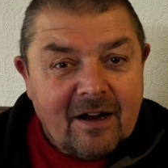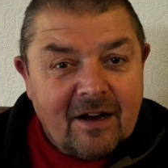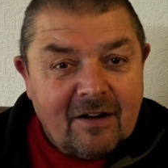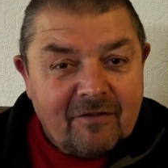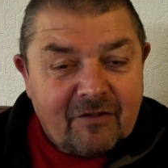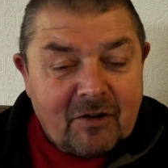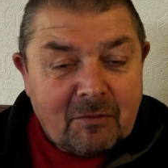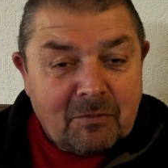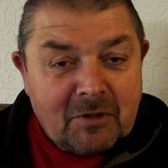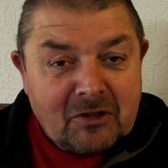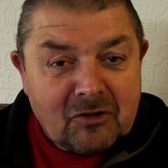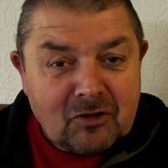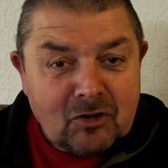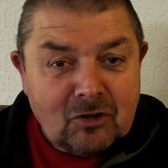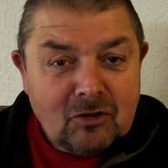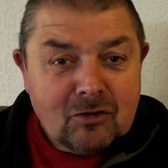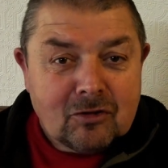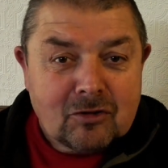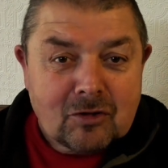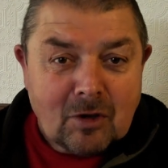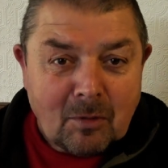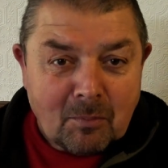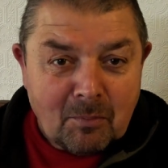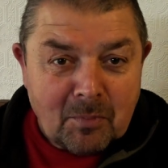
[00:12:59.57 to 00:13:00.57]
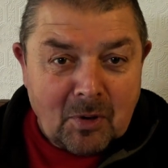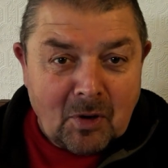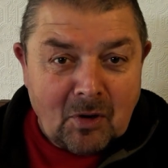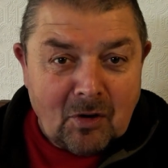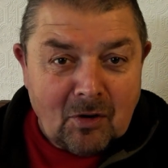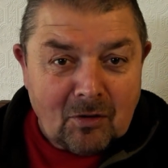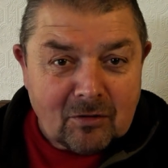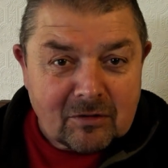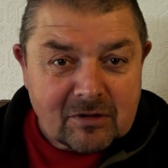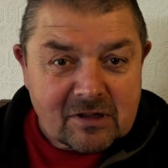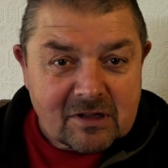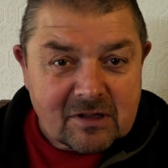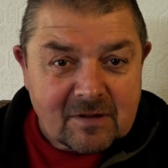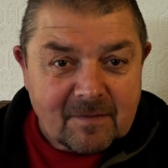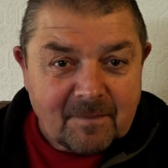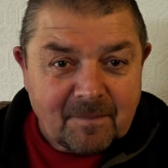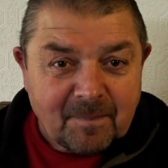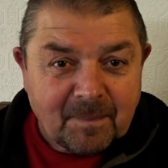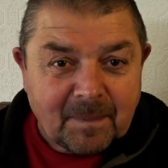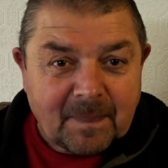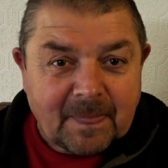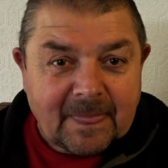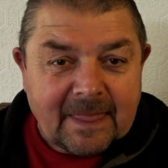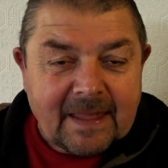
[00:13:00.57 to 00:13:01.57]
From the two ton boats,
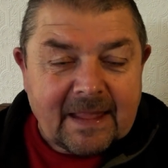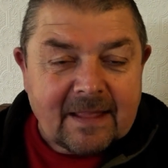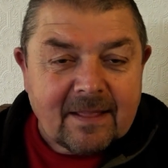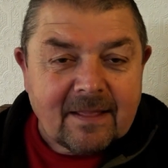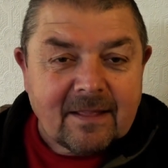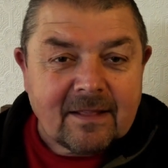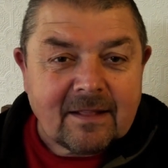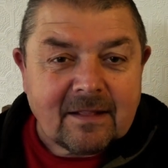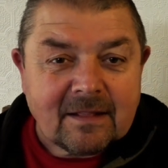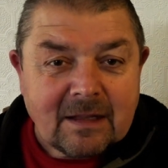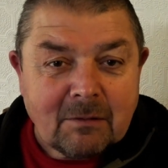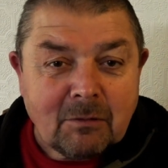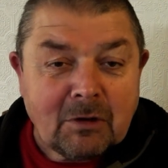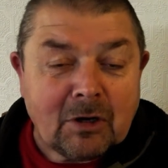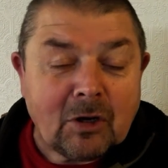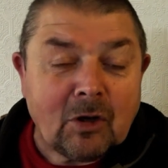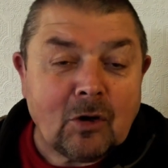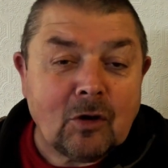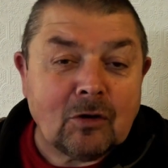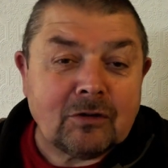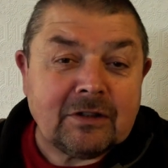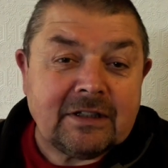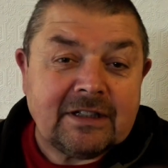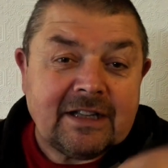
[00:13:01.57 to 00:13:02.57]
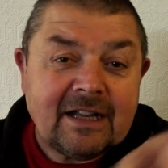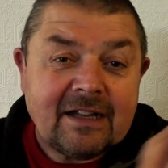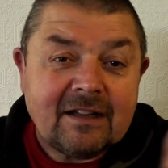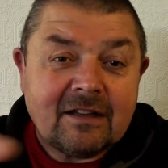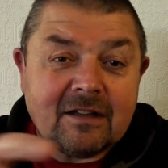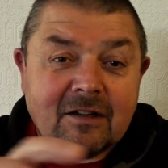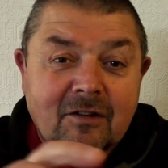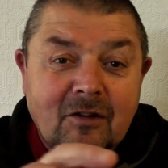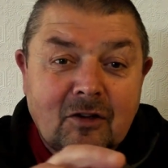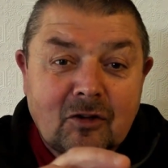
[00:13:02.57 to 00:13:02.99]
they were loaded into the